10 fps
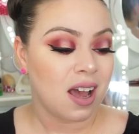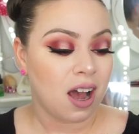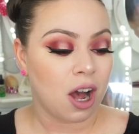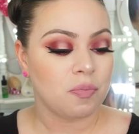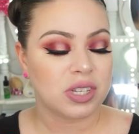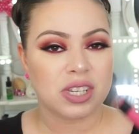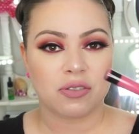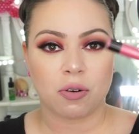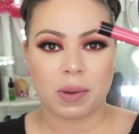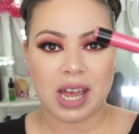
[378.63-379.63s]
This is
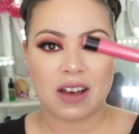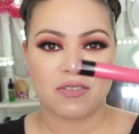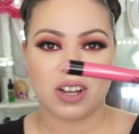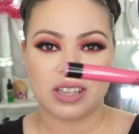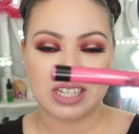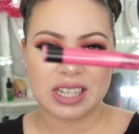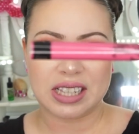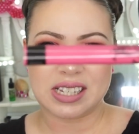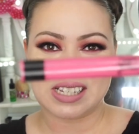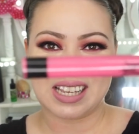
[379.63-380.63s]
from Kat Von D, and
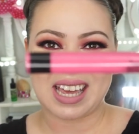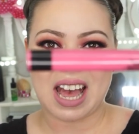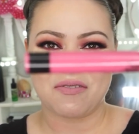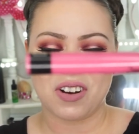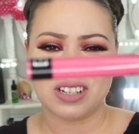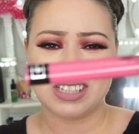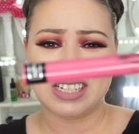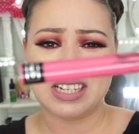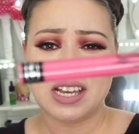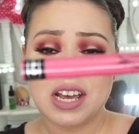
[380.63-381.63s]
this is the Kat Von
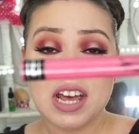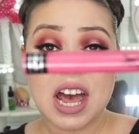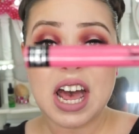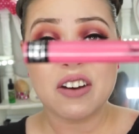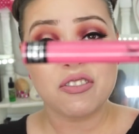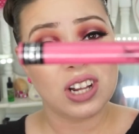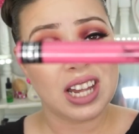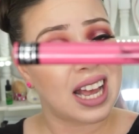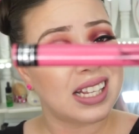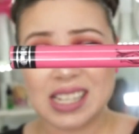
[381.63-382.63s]
D
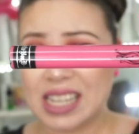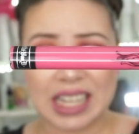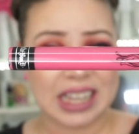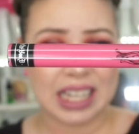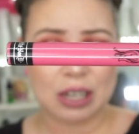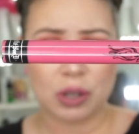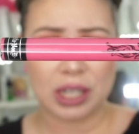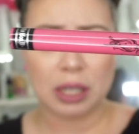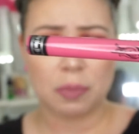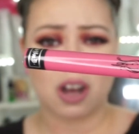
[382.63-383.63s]
Everlasting Liquid
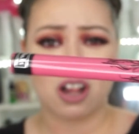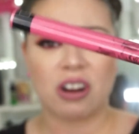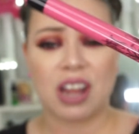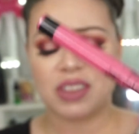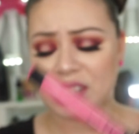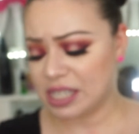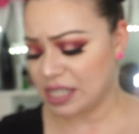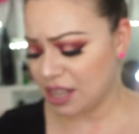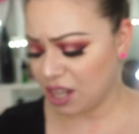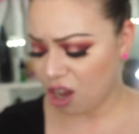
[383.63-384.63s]
Lip Color, and this is
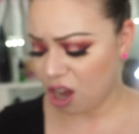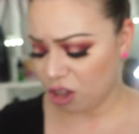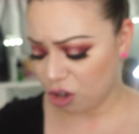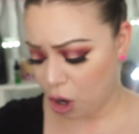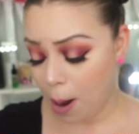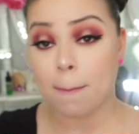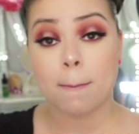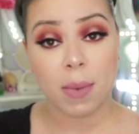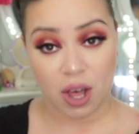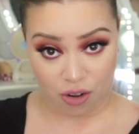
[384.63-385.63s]
in the color
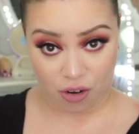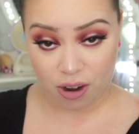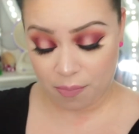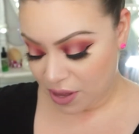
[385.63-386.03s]
Mother.